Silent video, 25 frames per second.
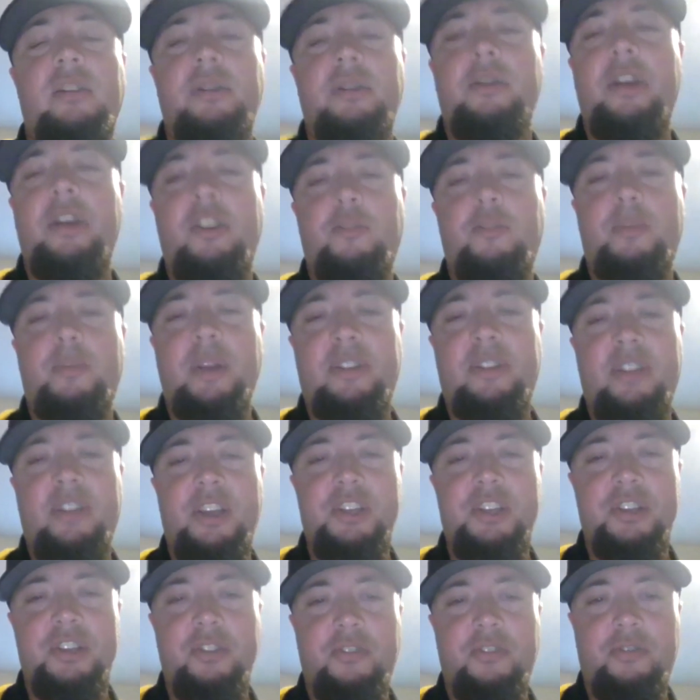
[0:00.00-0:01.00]
clear
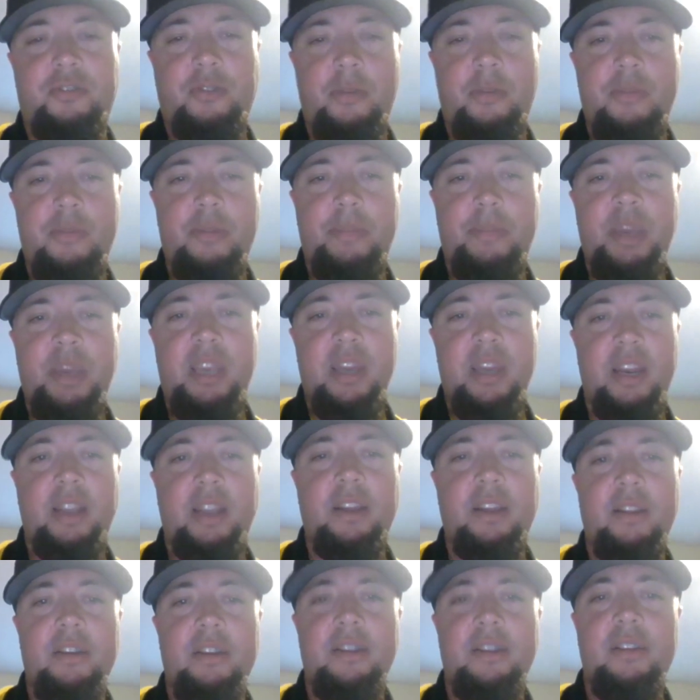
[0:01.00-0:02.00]
expectations from the
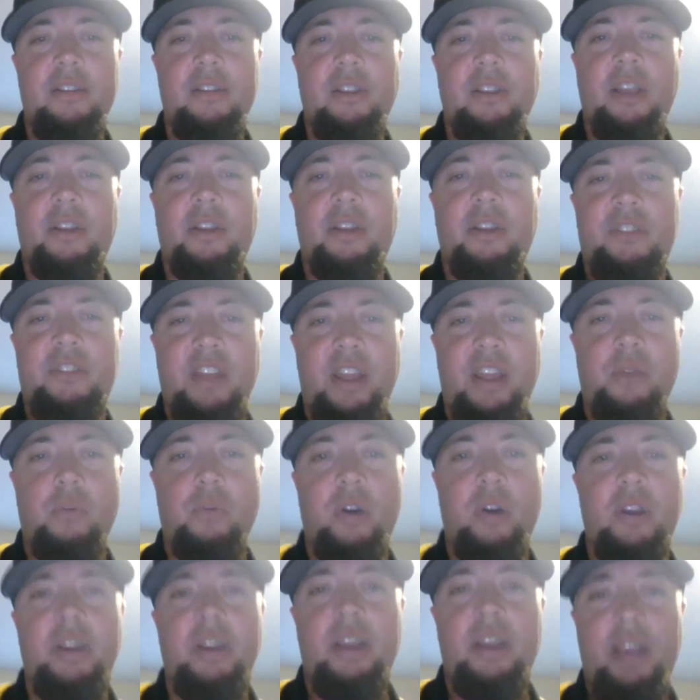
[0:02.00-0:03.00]
beginning, like day
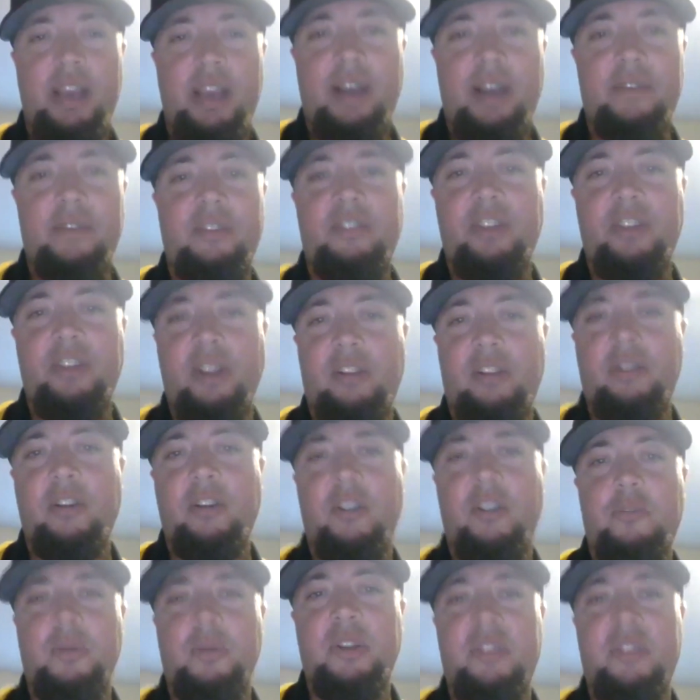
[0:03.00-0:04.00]
one, have to set
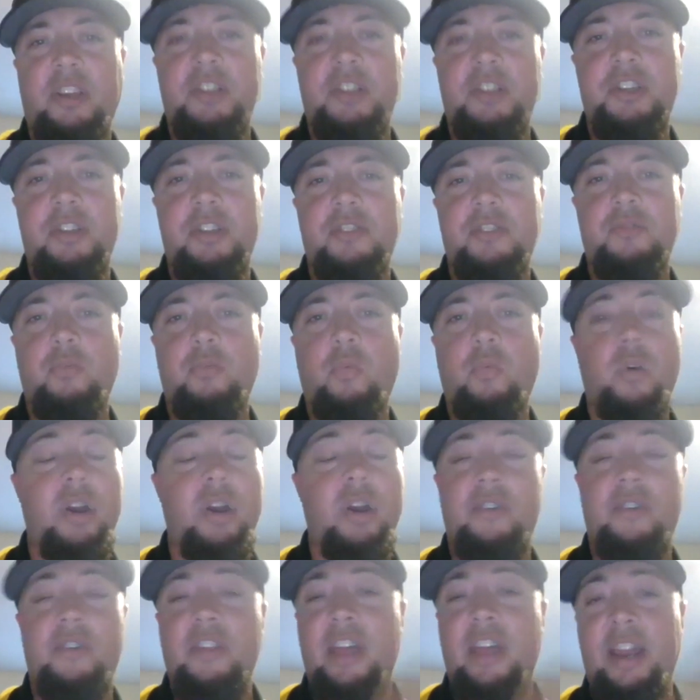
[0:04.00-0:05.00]
clear expectations,
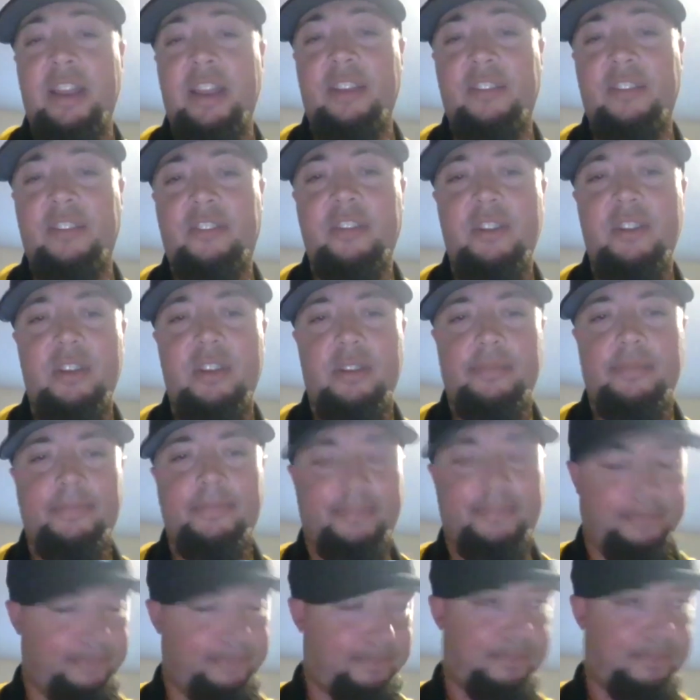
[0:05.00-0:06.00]
whatever that is.
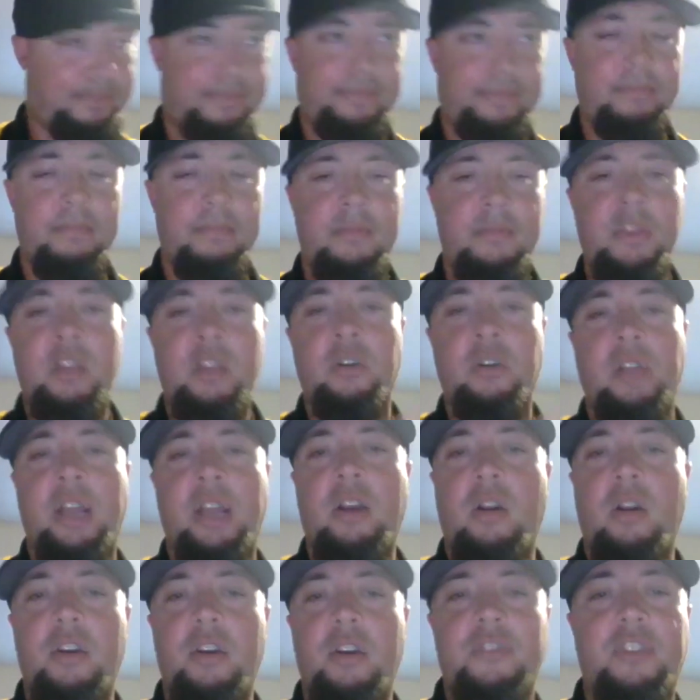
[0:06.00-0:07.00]
You know,
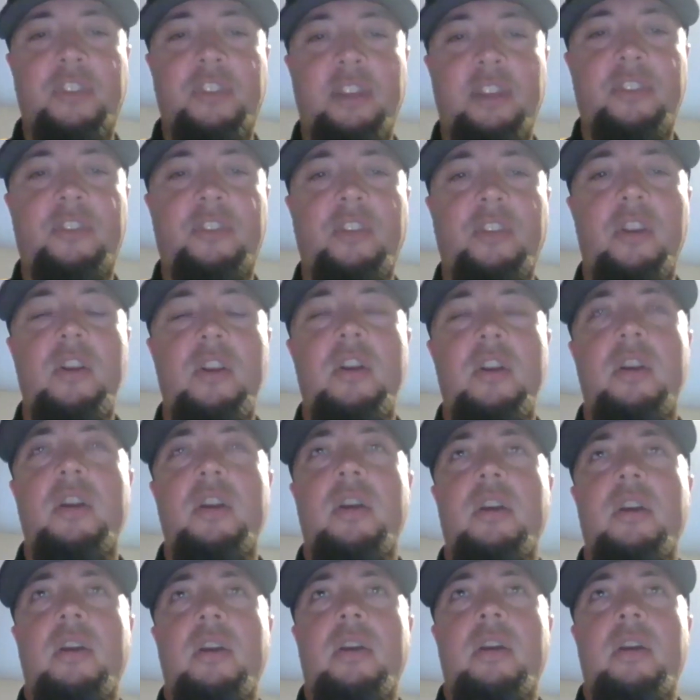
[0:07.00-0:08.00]
like ours is
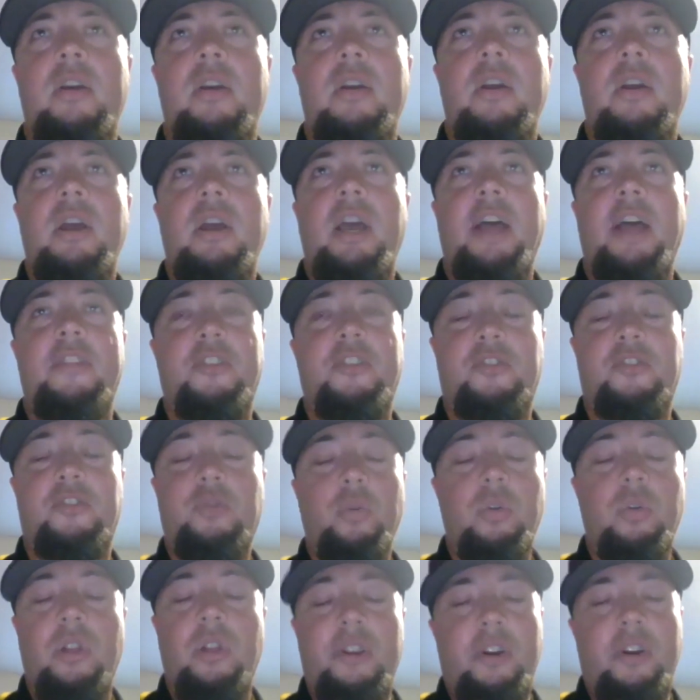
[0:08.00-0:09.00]
at the
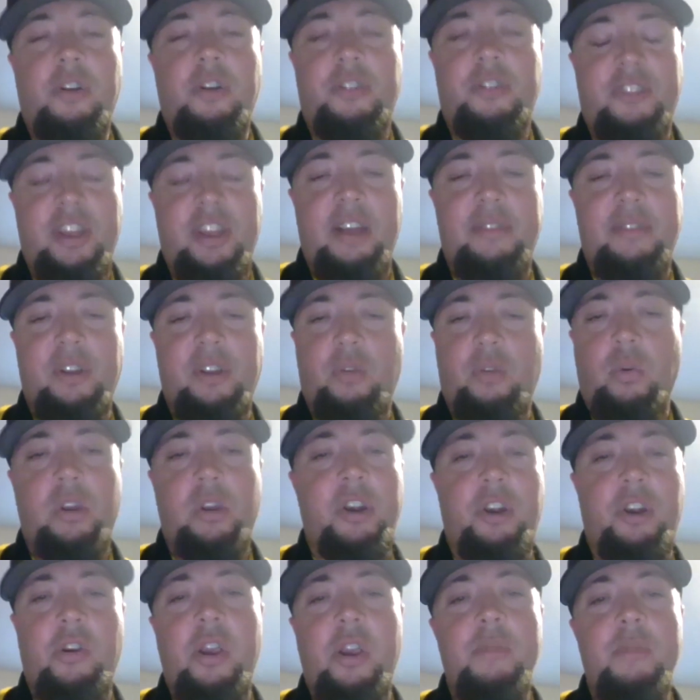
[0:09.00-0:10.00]
school and our staff, like we're
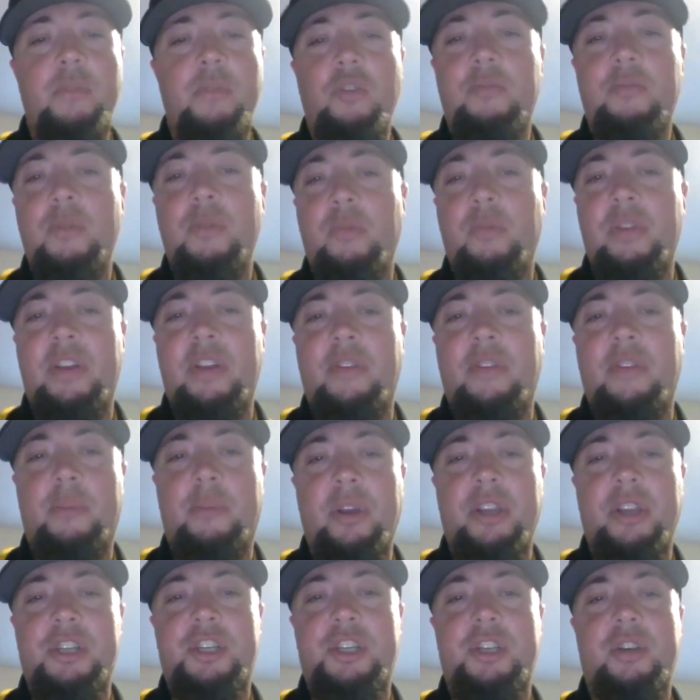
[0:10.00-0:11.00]
going to create movement with every
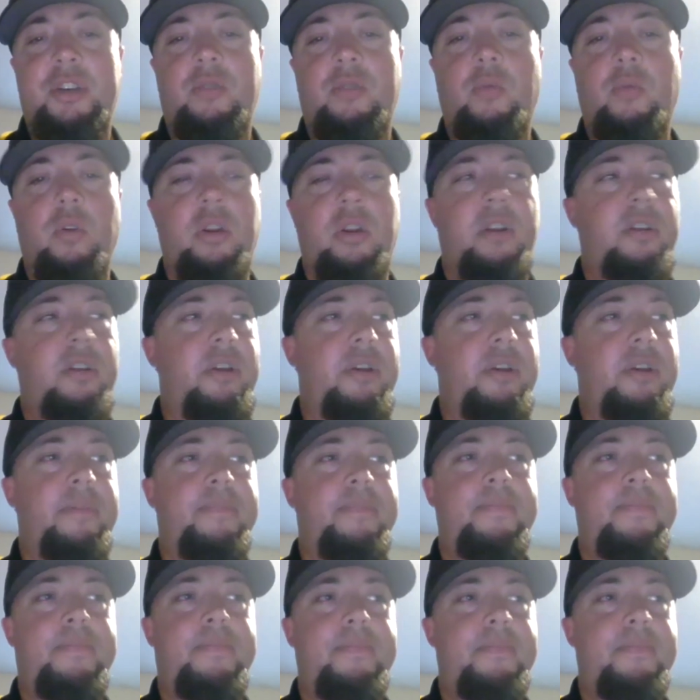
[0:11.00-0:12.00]
pitch. We're
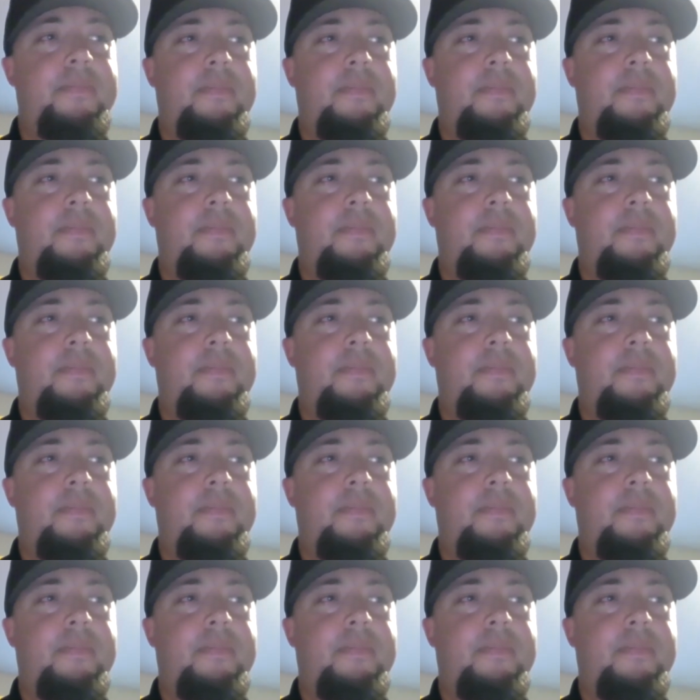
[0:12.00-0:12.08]
going